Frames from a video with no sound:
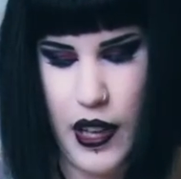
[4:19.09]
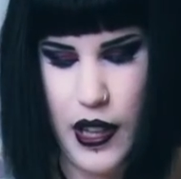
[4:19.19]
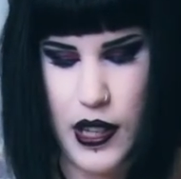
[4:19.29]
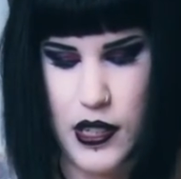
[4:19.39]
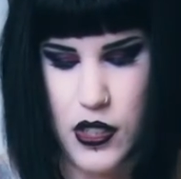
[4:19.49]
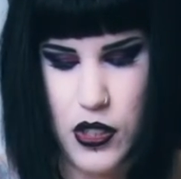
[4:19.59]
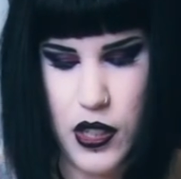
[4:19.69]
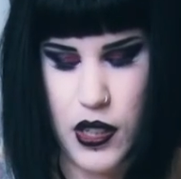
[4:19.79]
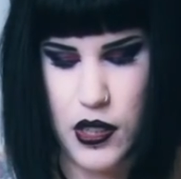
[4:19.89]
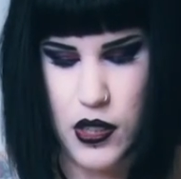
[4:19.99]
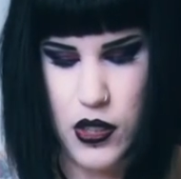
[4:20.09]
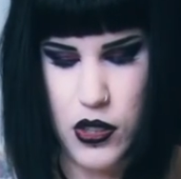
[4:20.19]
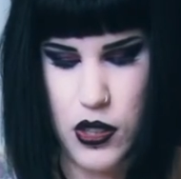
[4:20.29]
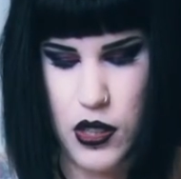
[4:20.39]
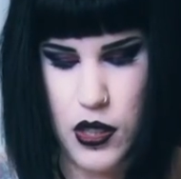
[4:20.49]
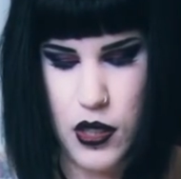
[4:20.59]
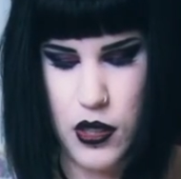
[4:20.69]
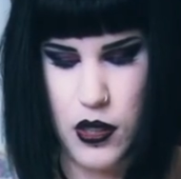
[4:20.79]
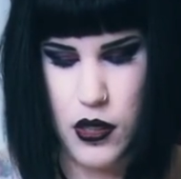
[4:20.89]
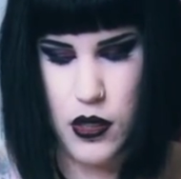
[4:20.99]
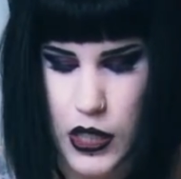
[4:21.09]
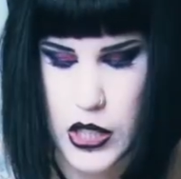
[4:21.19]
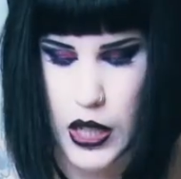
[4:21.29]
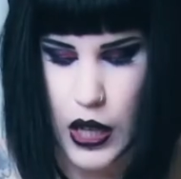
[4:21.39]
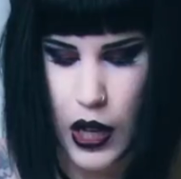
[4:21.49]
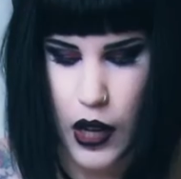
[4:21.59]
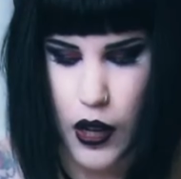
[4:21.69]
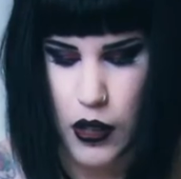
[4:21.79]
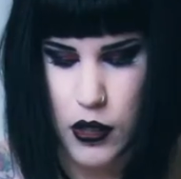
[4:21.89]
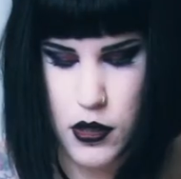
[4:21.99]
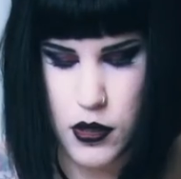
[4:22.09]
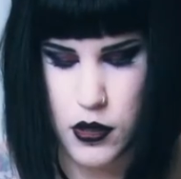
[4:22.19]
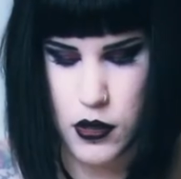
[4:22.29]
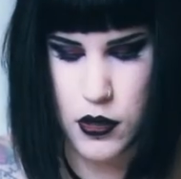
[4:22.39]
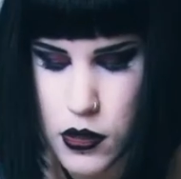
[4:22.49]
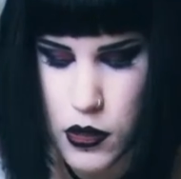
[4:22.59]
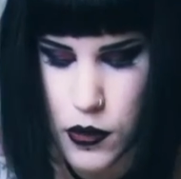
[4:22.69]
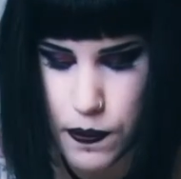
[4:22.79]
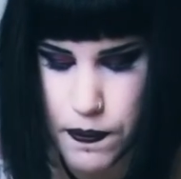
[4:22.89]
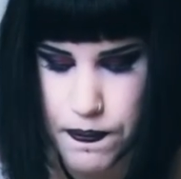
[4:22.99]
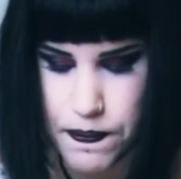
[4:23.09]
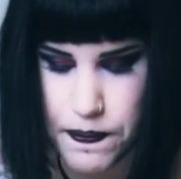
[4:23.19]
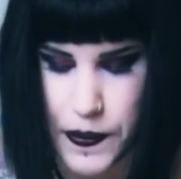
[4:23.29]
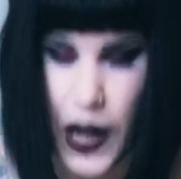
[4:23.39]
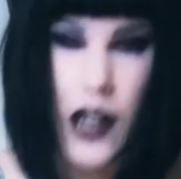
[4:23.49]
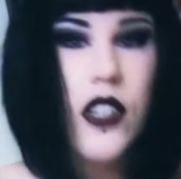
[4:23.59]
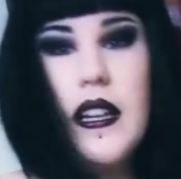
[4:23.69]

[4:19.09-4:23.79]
yeah, that's looking good. Yeah. Mmm, I could